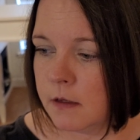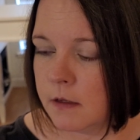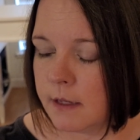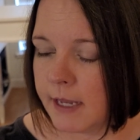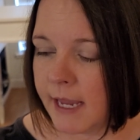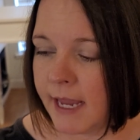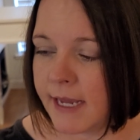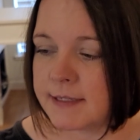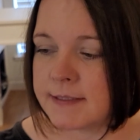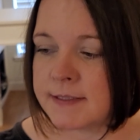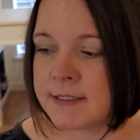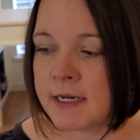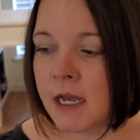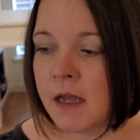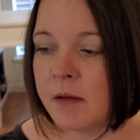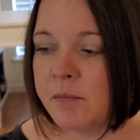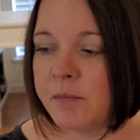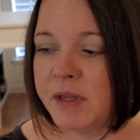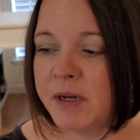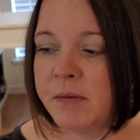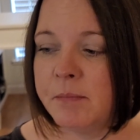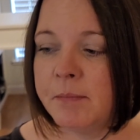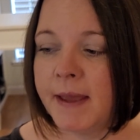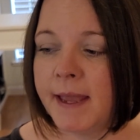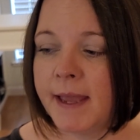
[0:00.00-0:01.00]
has not
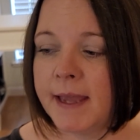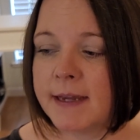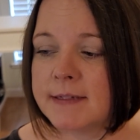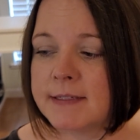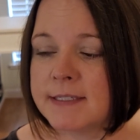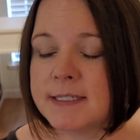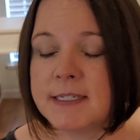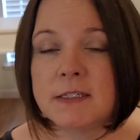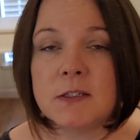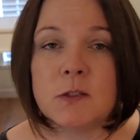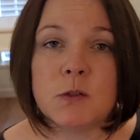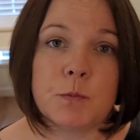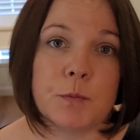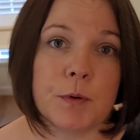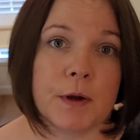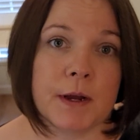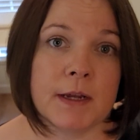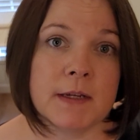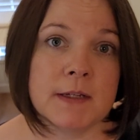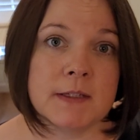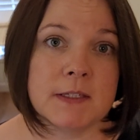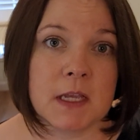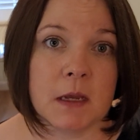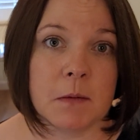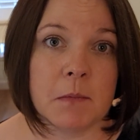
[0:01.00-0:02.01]
been back since spring
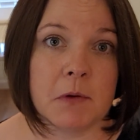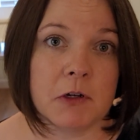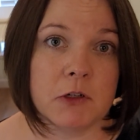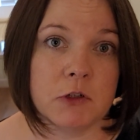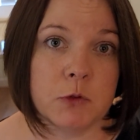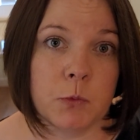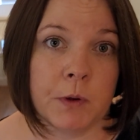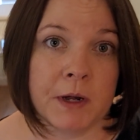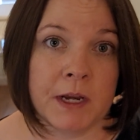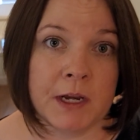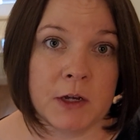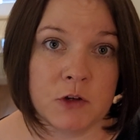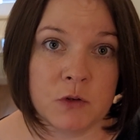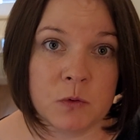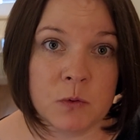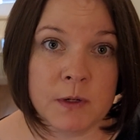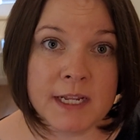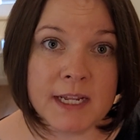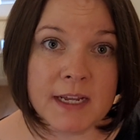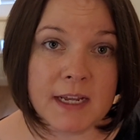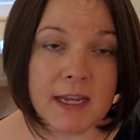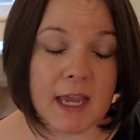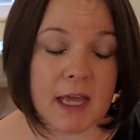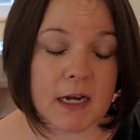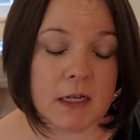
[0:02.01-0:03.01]
summer 2020
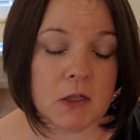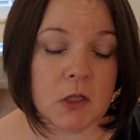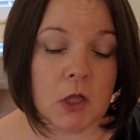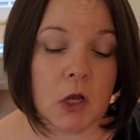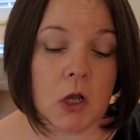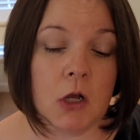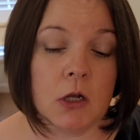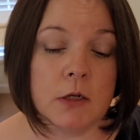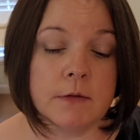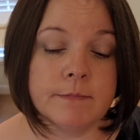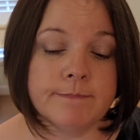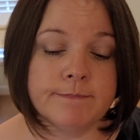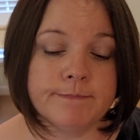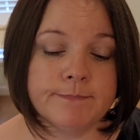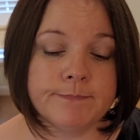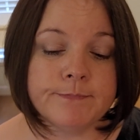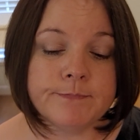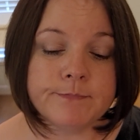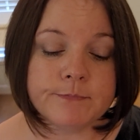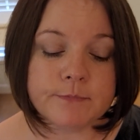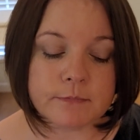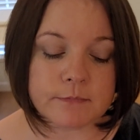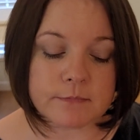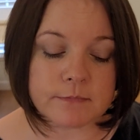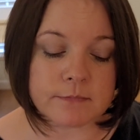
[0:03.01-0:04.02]
catalog.
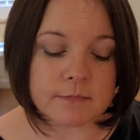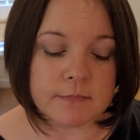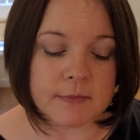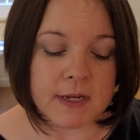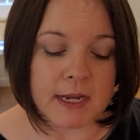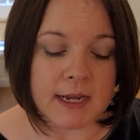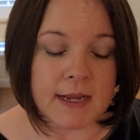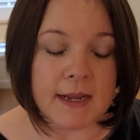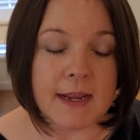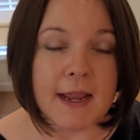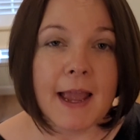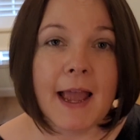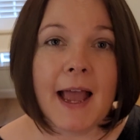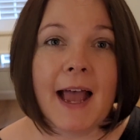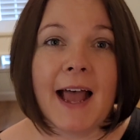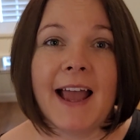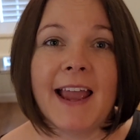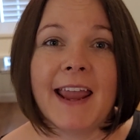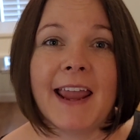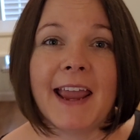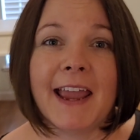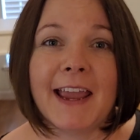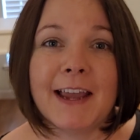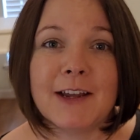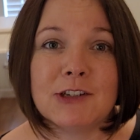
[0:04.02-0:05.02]
I
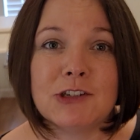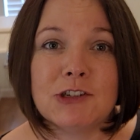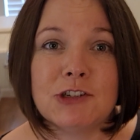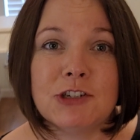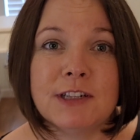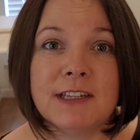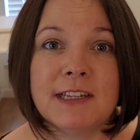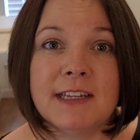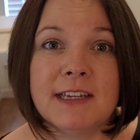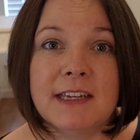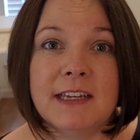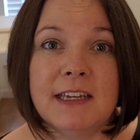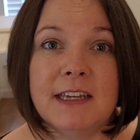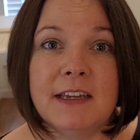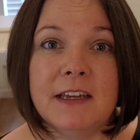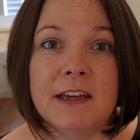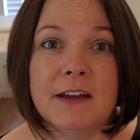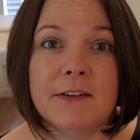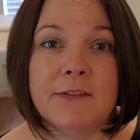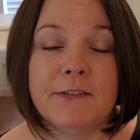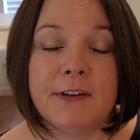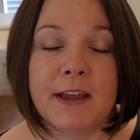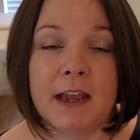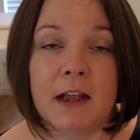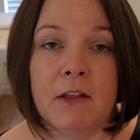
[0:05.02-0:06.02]
actually
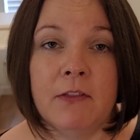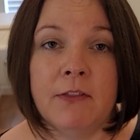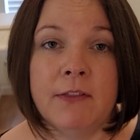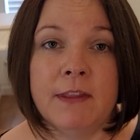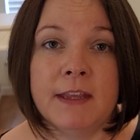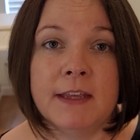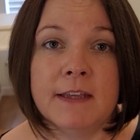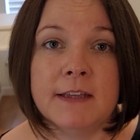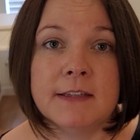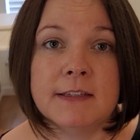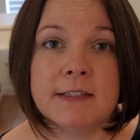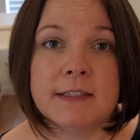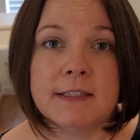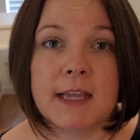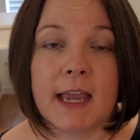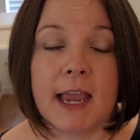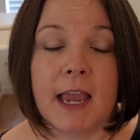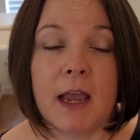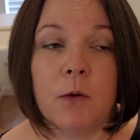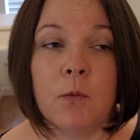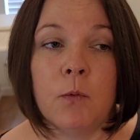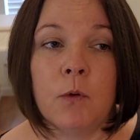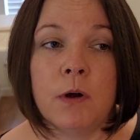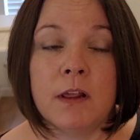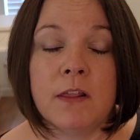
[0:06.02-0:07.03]
found this
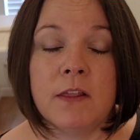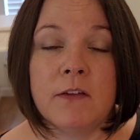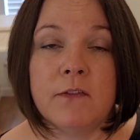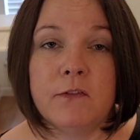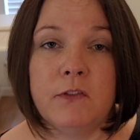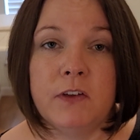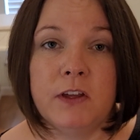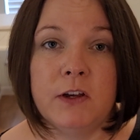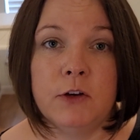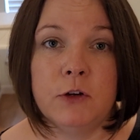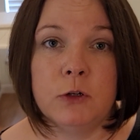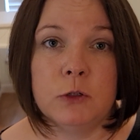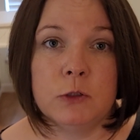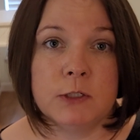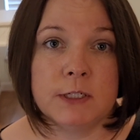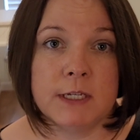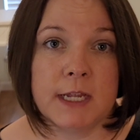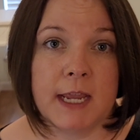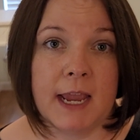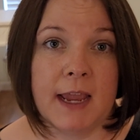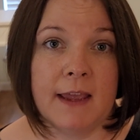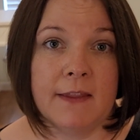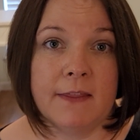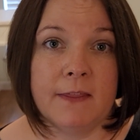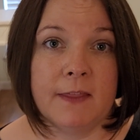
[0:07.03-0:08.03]
at one of the vendors
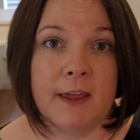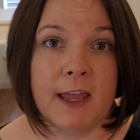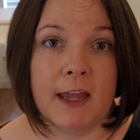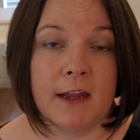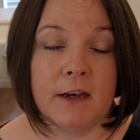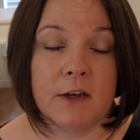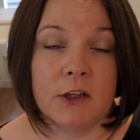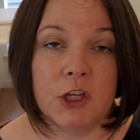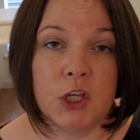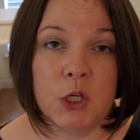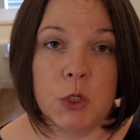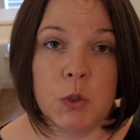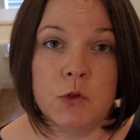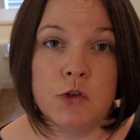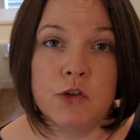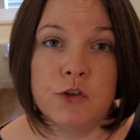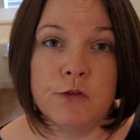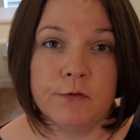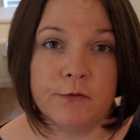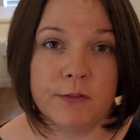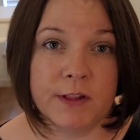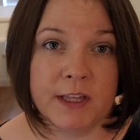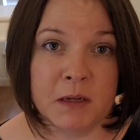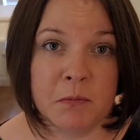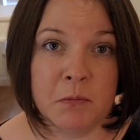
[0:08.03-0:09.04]
at that huge
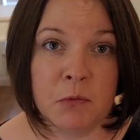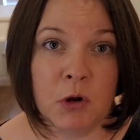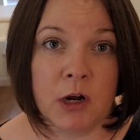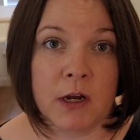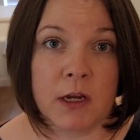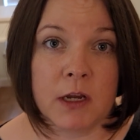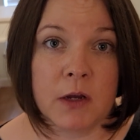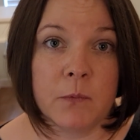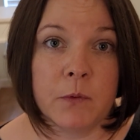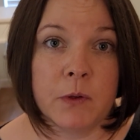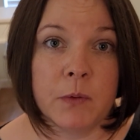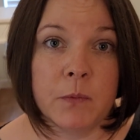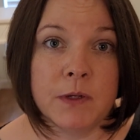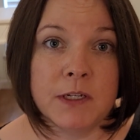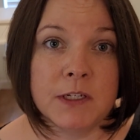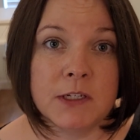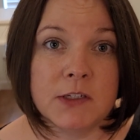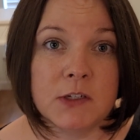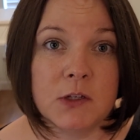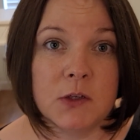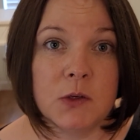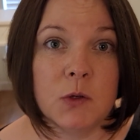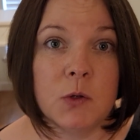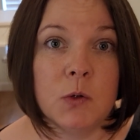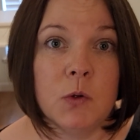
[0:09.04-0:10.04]
flea market we went
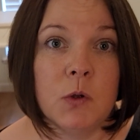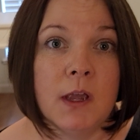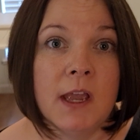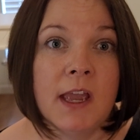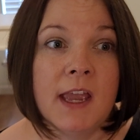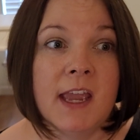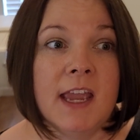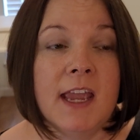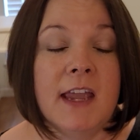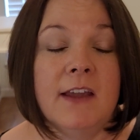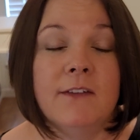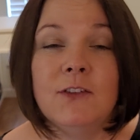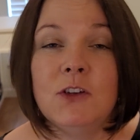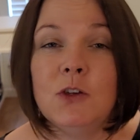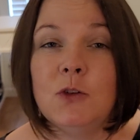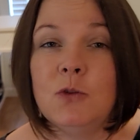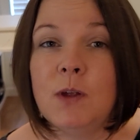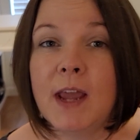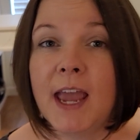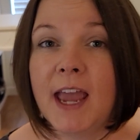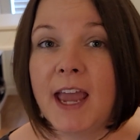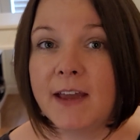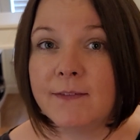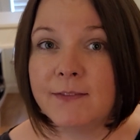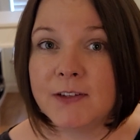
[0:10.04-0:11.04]
to. If you
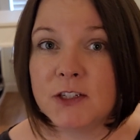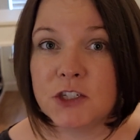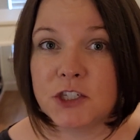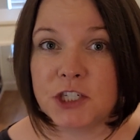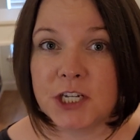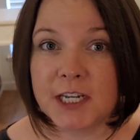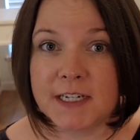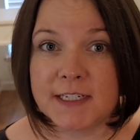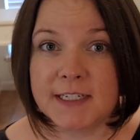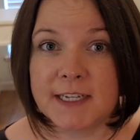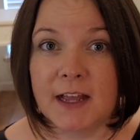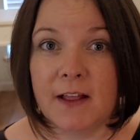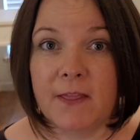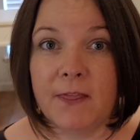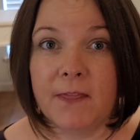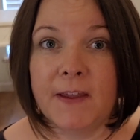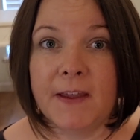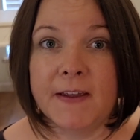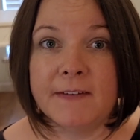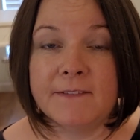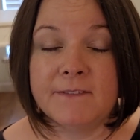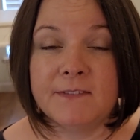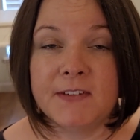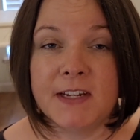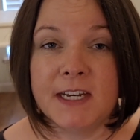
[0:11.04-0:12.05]
haven't checked out
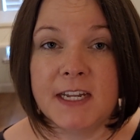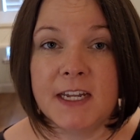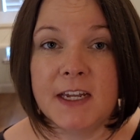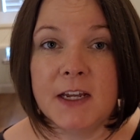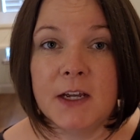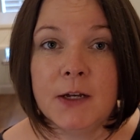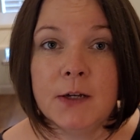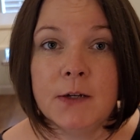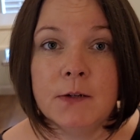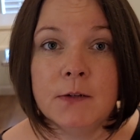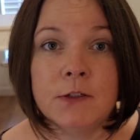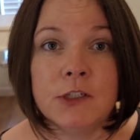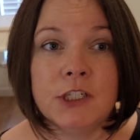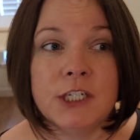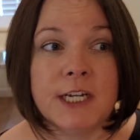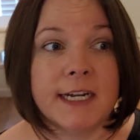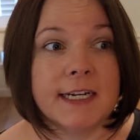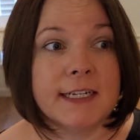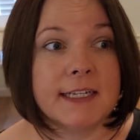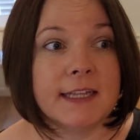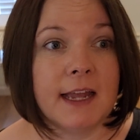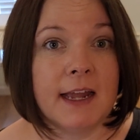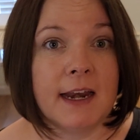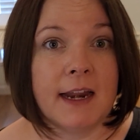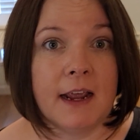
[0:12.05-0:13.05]
that video,
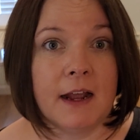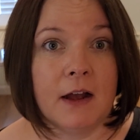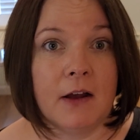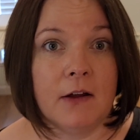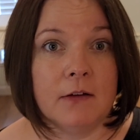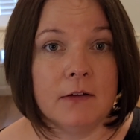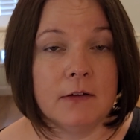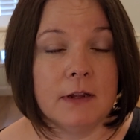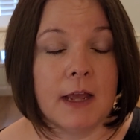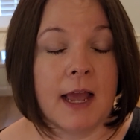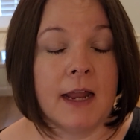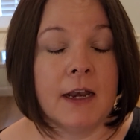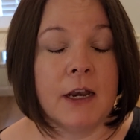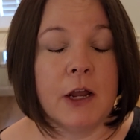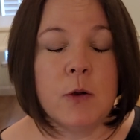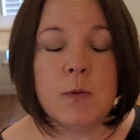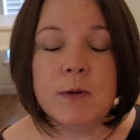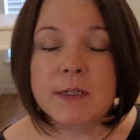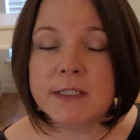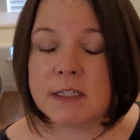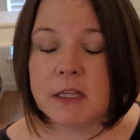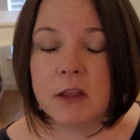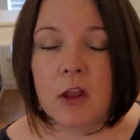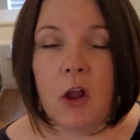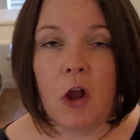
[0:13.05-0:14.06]
check that out. I know
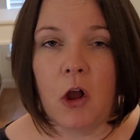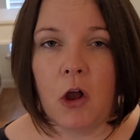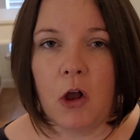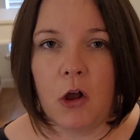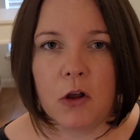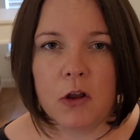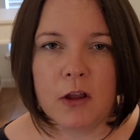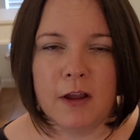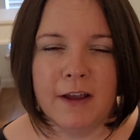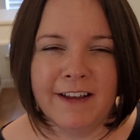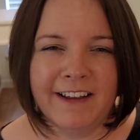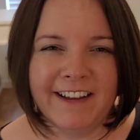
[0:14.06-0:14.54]
it's long,